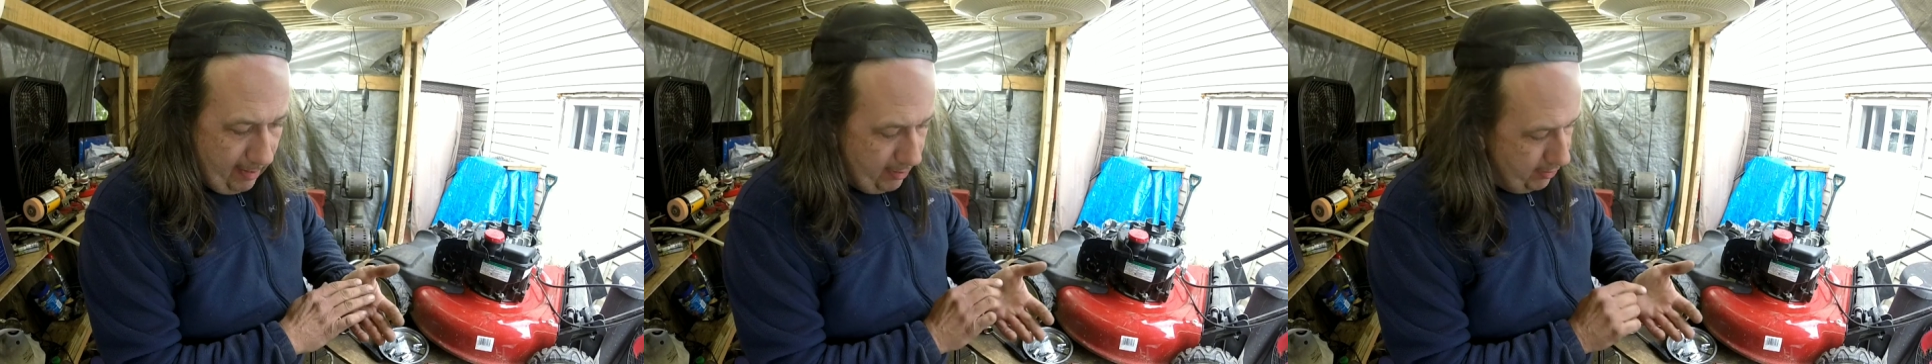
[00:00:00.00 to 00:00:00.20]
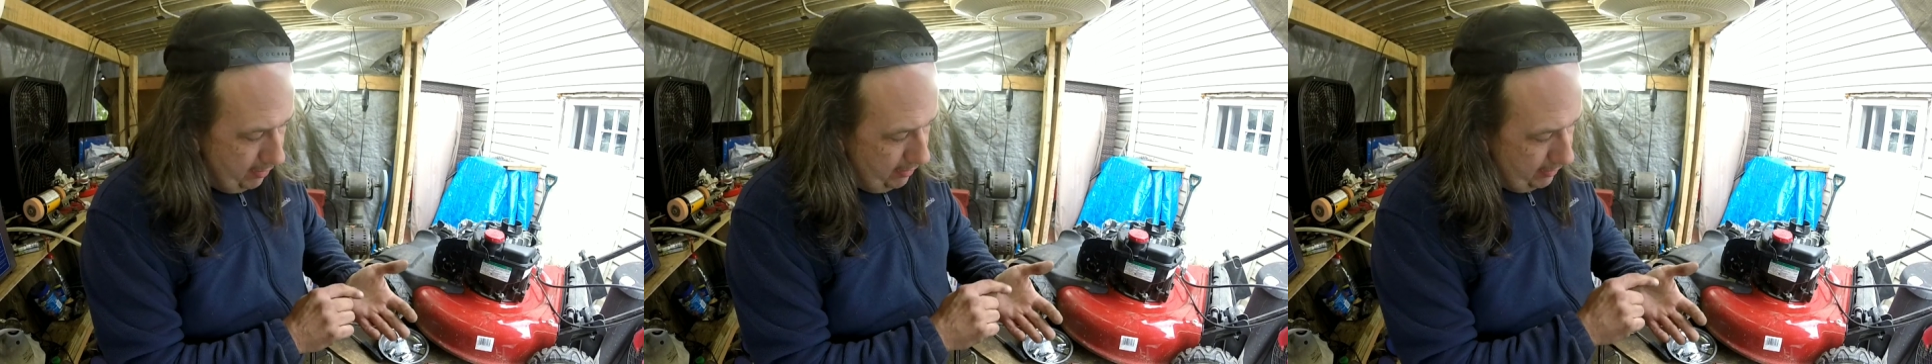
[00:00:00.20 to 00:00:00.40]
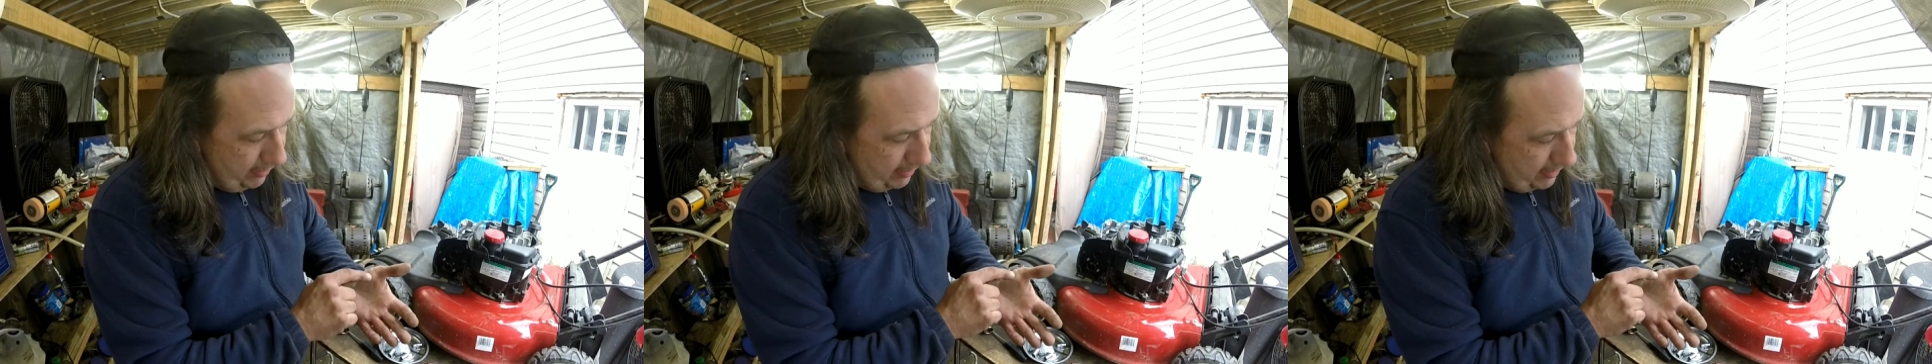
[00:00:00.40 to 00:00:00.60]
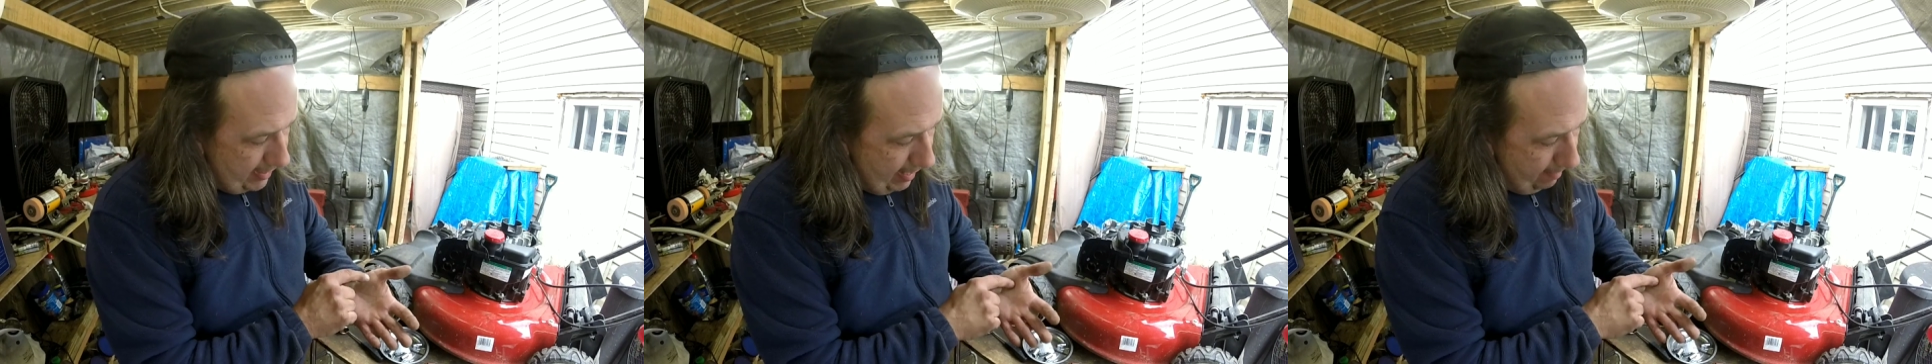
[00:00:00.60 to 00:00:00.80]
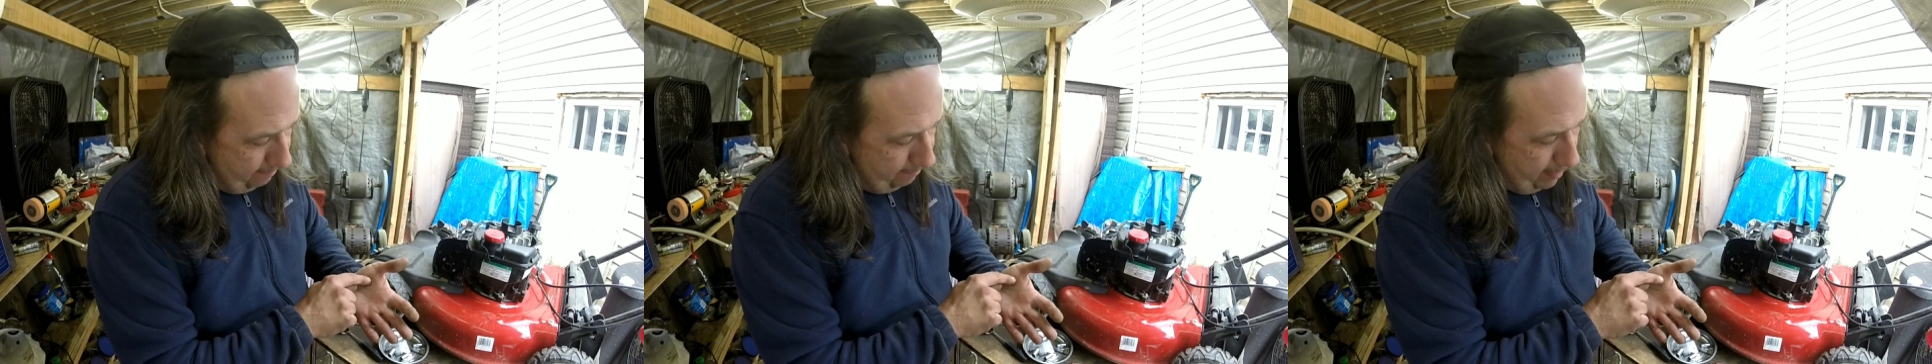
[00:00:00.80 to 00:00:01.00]
make sure you
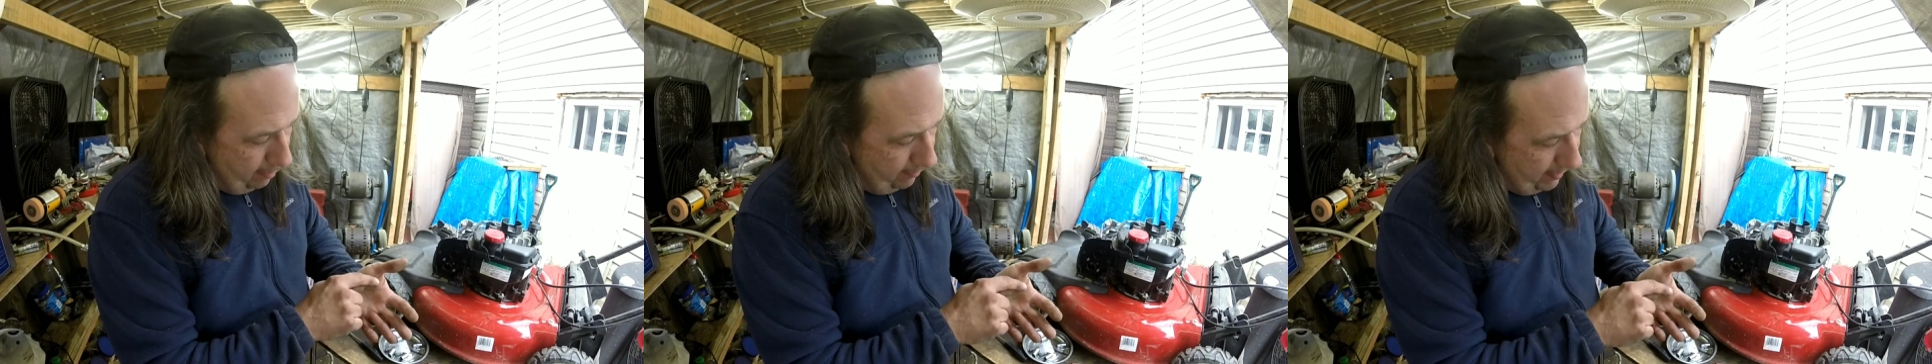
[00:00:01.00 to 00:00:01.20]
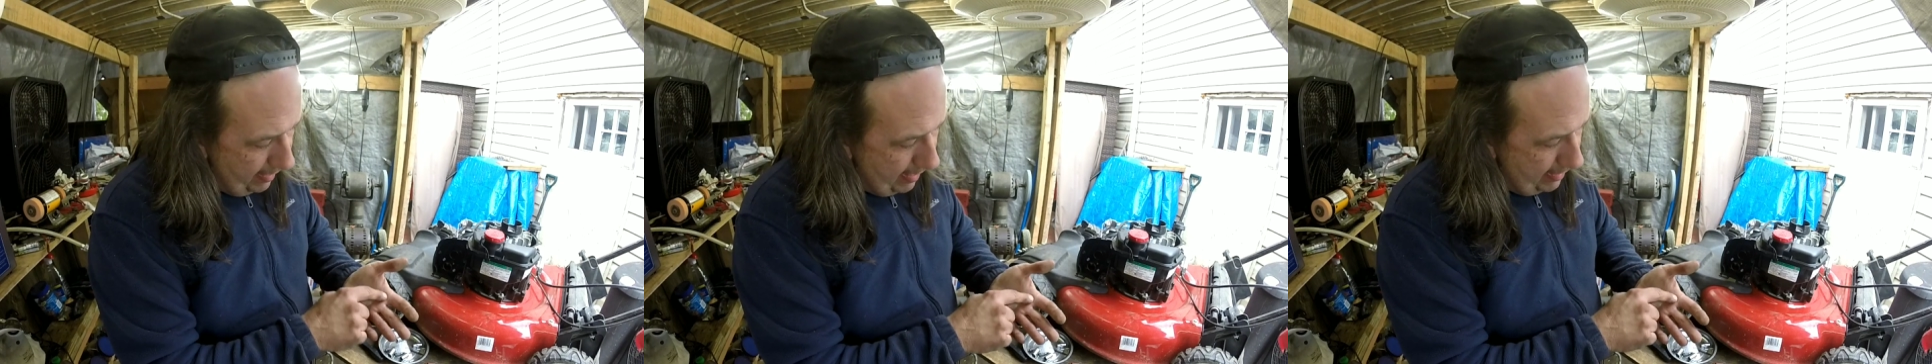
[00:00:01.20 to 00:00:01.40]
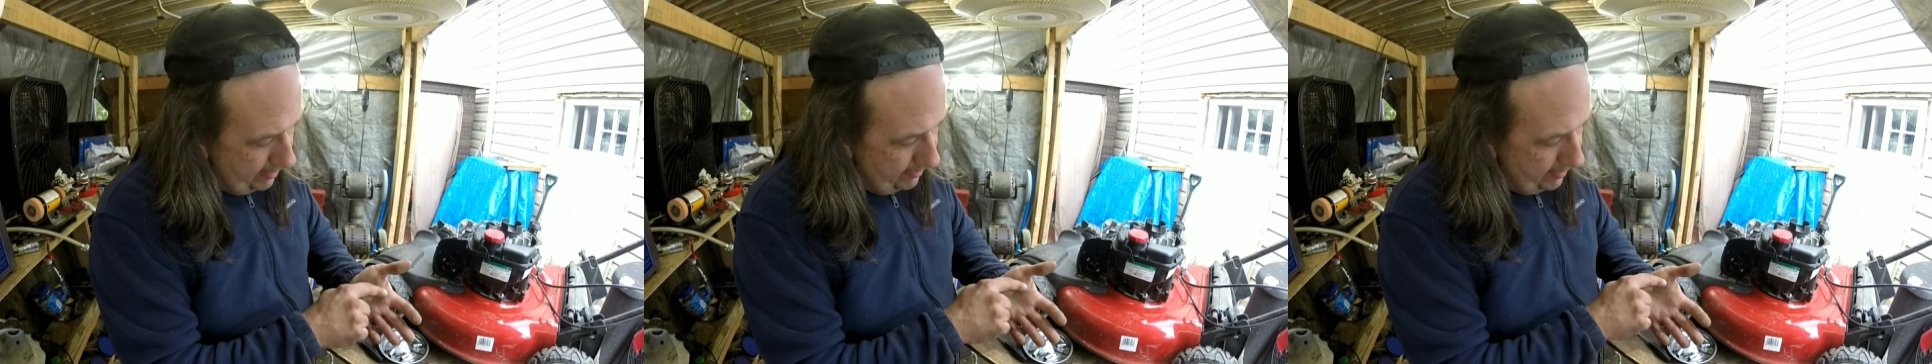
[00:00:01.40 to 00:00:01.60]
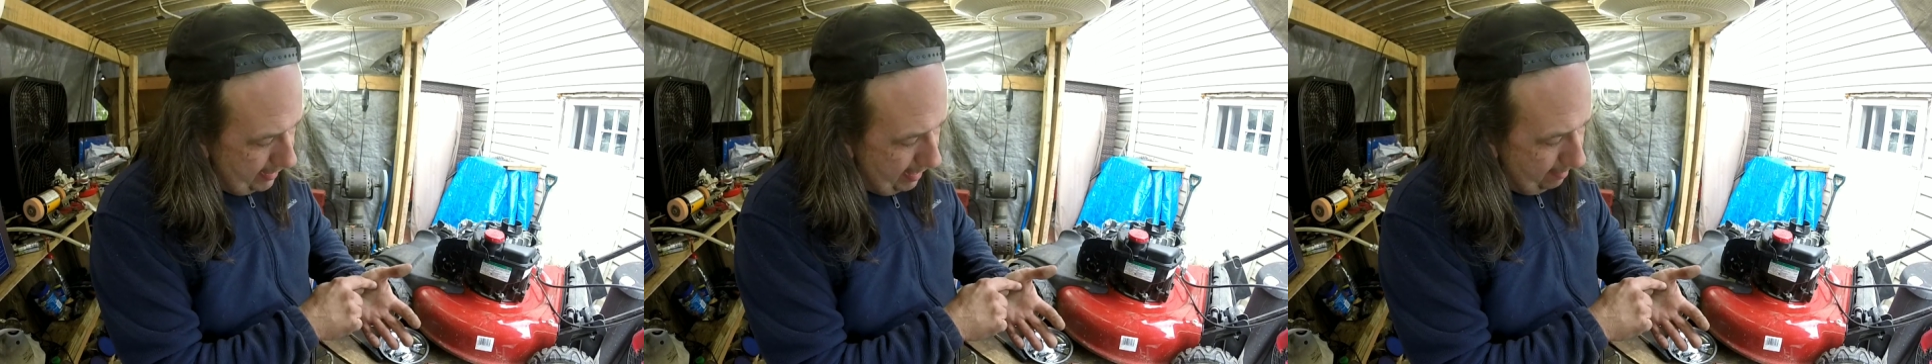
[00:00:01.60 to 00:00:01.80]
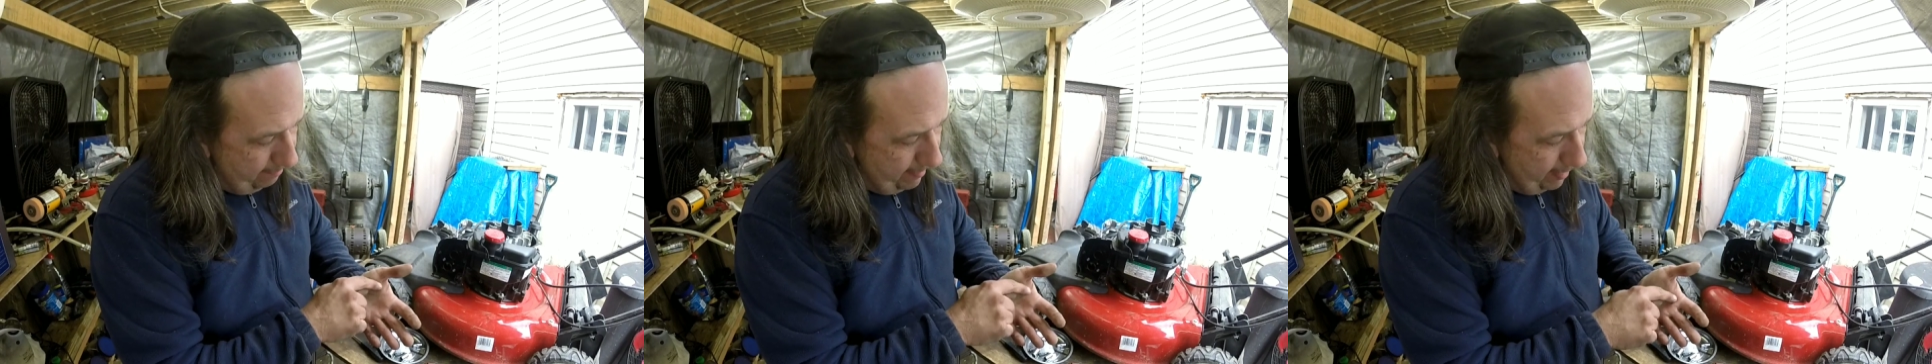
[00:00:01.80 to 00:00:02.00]
snap both ends of
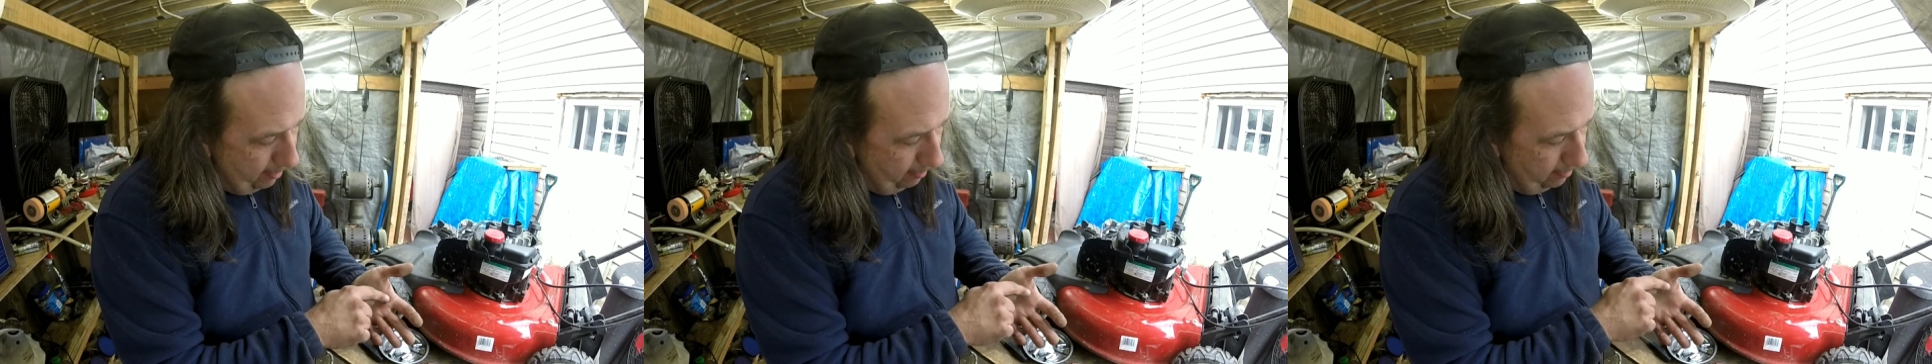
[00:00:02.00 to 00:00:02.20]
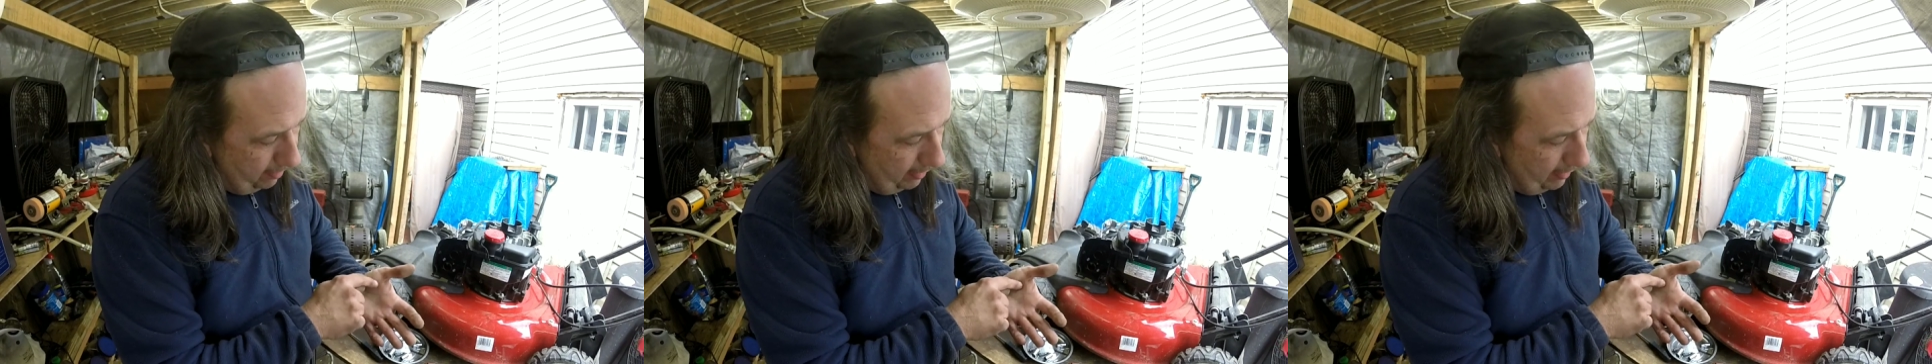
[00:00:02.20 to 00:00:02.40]
that metal